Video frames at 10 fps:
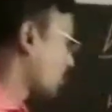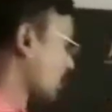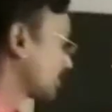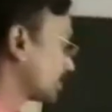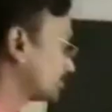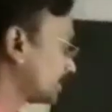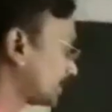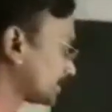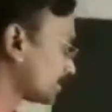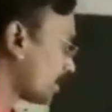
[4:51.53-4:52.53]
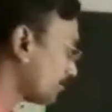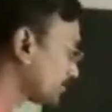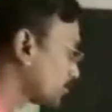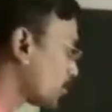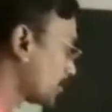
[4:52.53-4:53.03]
body of the letter.
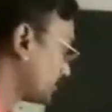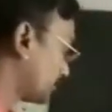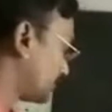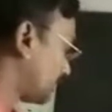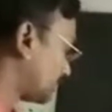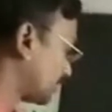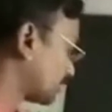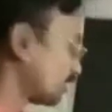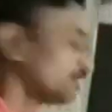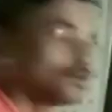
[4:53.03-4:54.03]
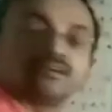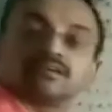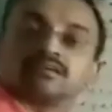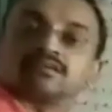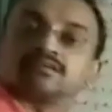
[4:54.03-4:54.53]
After body of the letter,
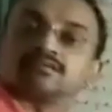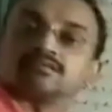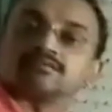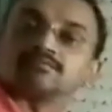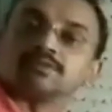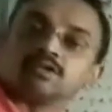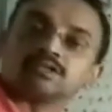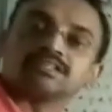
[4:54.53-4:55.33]
below